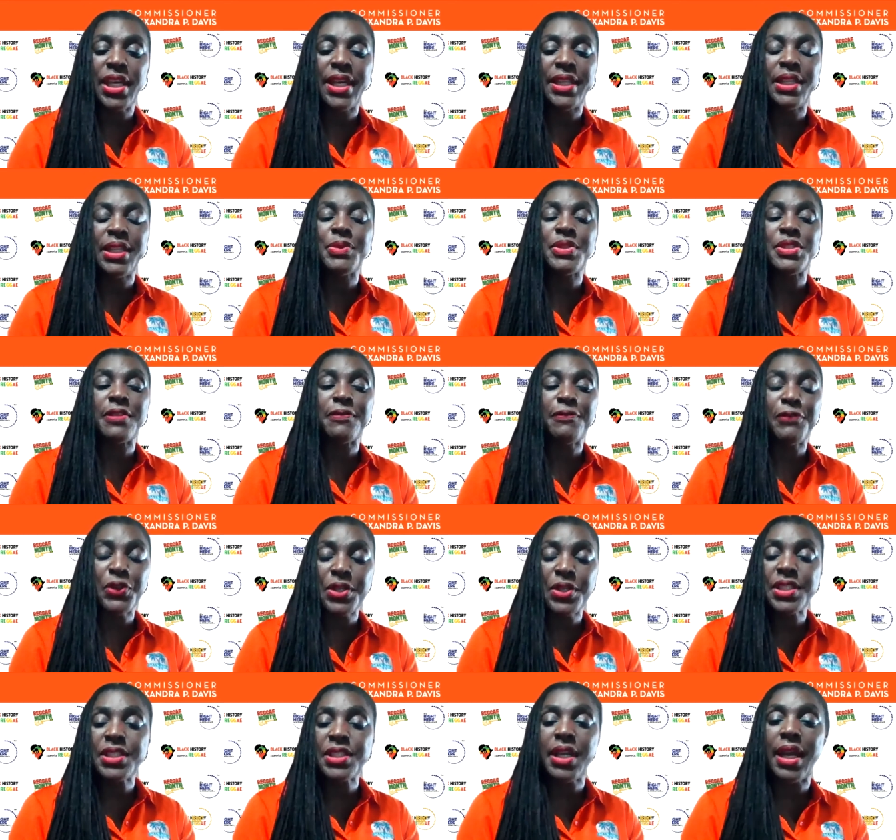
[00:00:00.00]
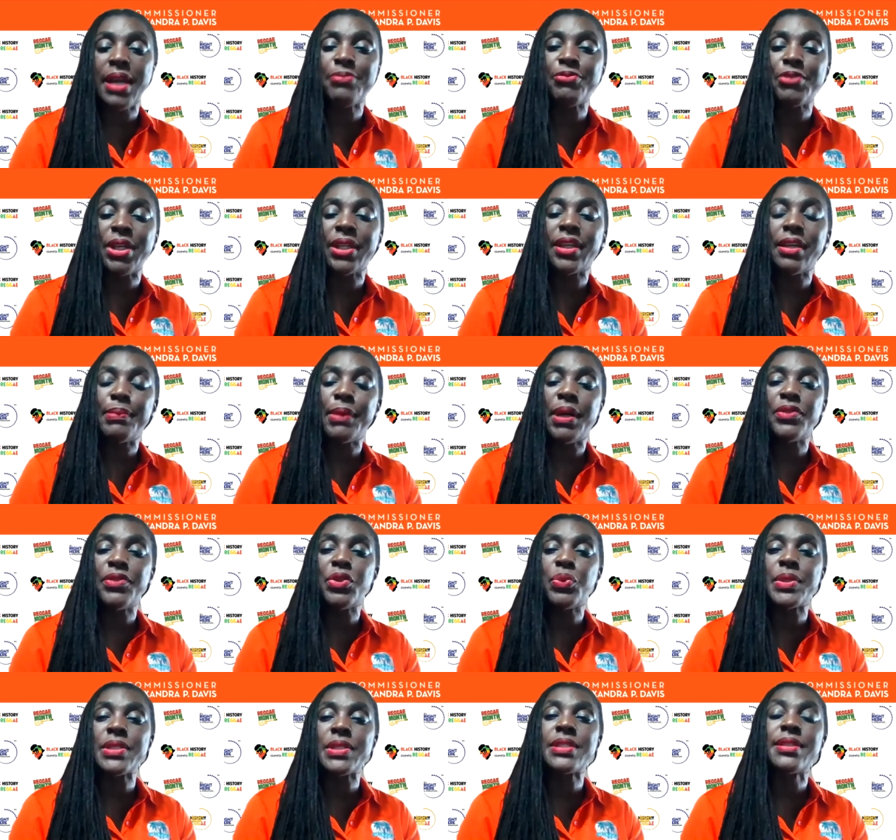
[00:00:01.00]
And it was the first time Reggae
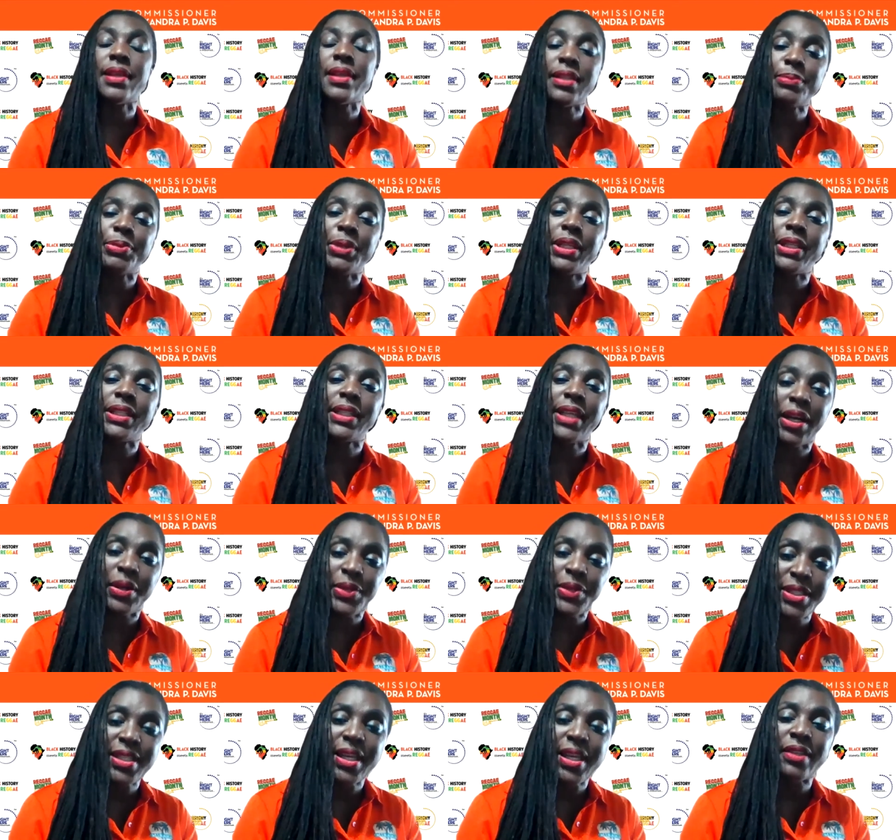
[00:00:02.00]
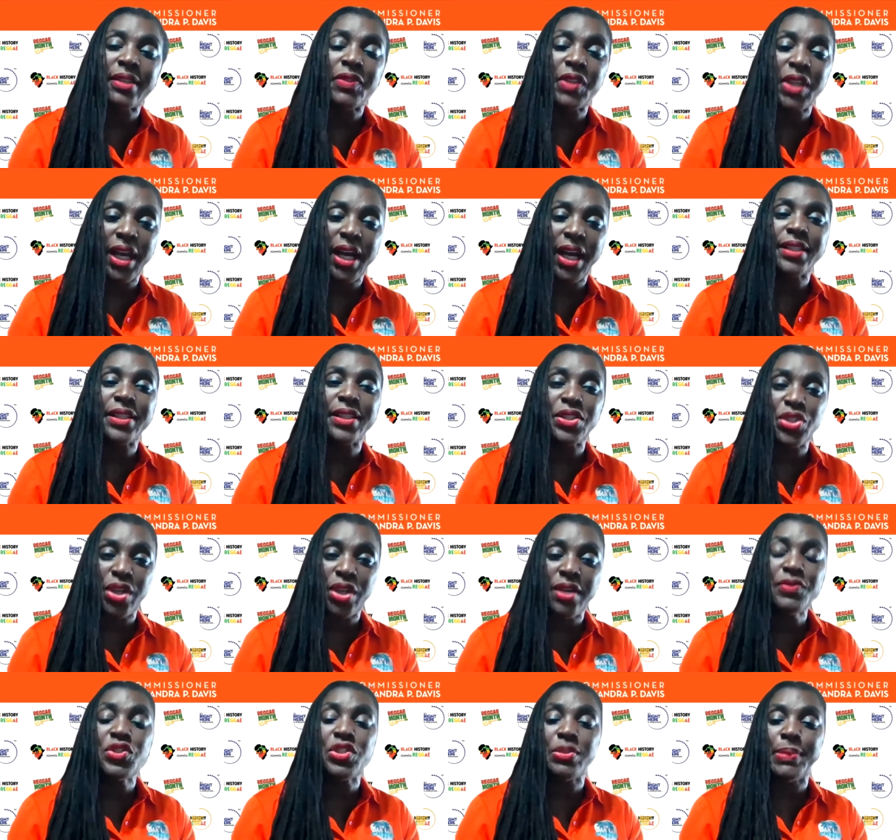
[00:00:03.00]
Month was celebrated outside of the island
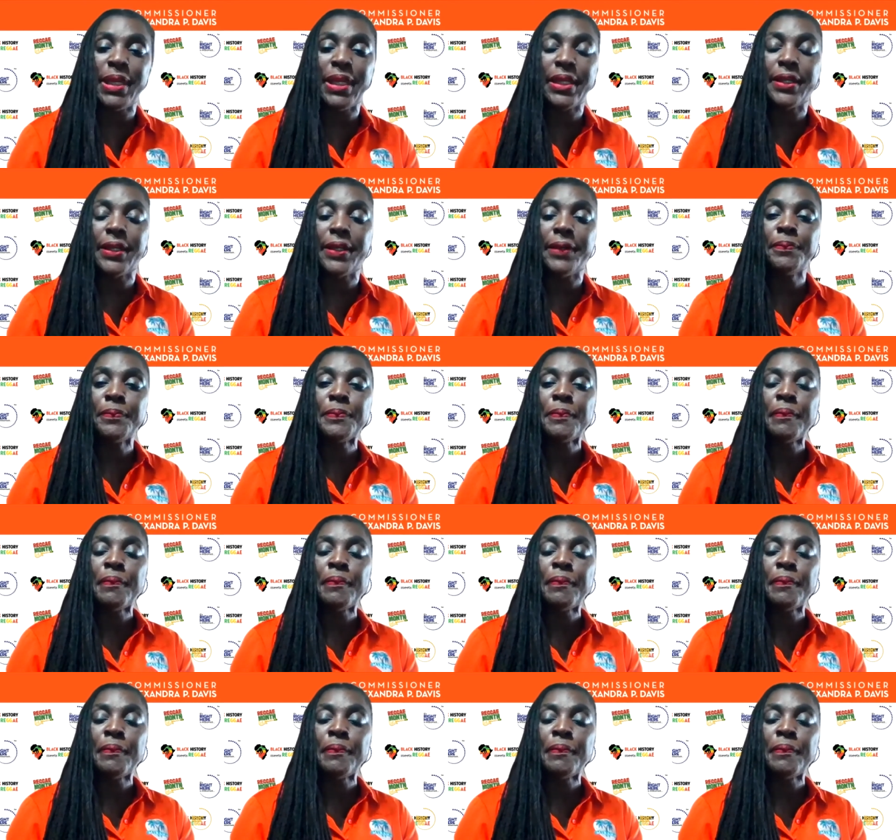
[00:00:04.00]
of Jamaica.